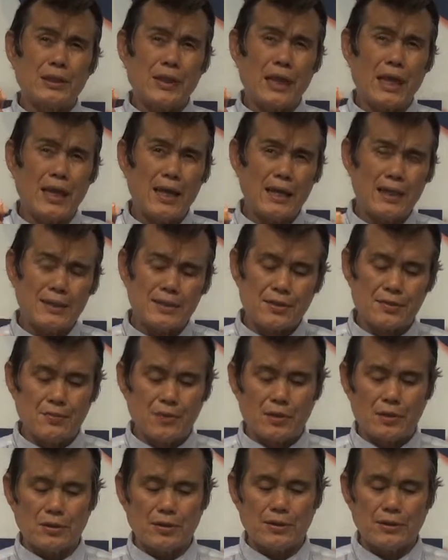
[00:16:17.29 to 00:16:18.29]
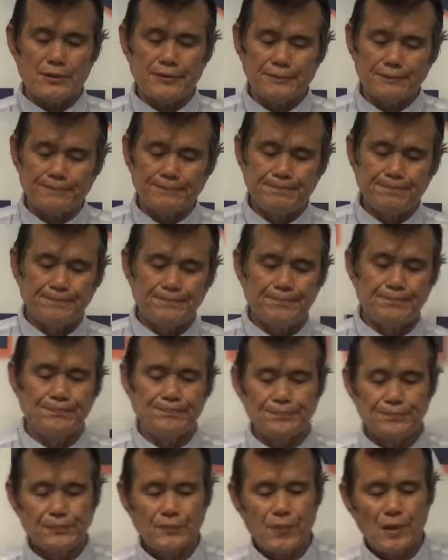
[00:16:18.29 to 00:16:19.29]
Testament,
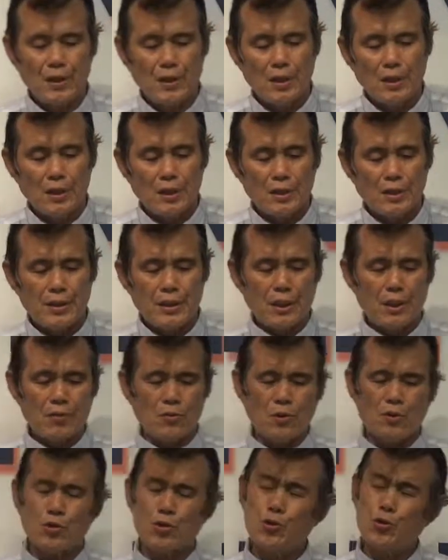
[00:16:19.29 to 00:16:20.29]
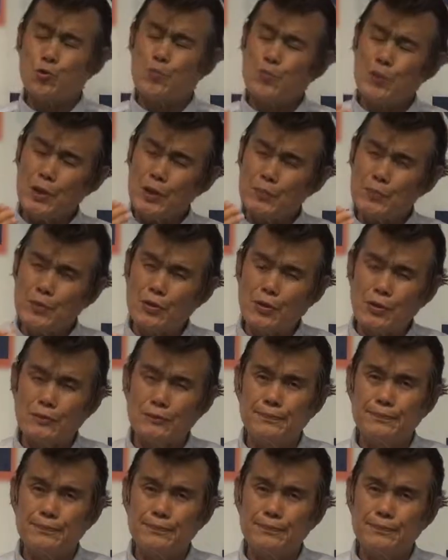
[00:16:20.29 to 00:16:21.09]
there were two people